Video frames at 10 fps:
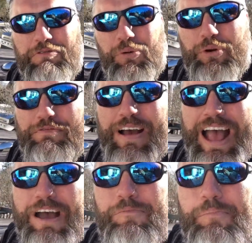
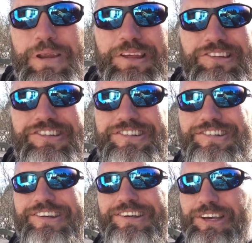45
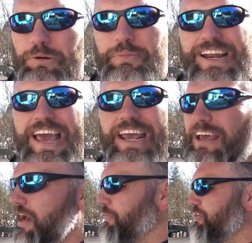minutes. It'll be like,
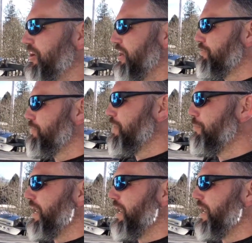how many seconds for them,